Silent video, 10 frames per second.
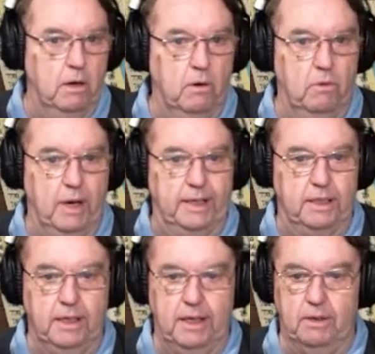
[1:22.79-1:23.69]
Right,
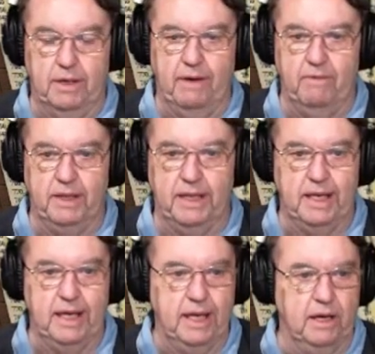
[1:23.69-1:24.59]
now everything
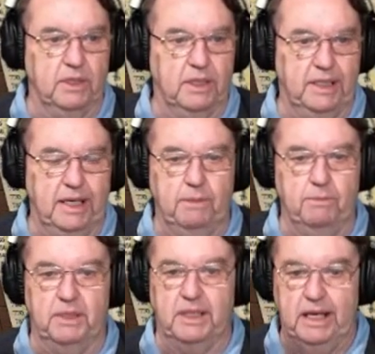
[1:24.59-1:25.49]
here
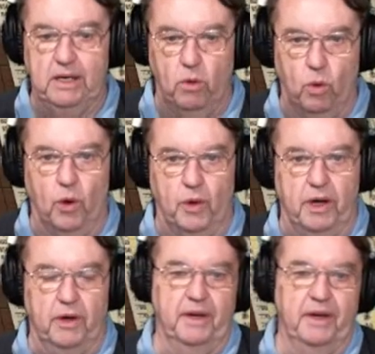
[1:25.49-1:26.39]
seems in
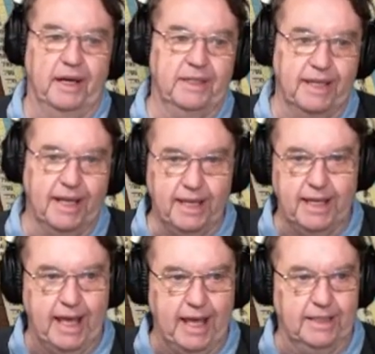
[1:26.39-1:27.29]
order, and there's
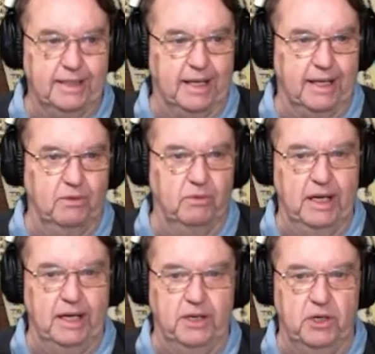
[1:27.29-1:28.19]
nothing else I can
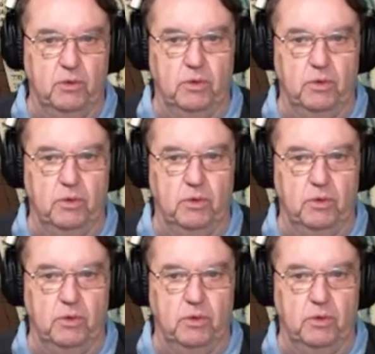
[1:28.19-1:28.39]
really do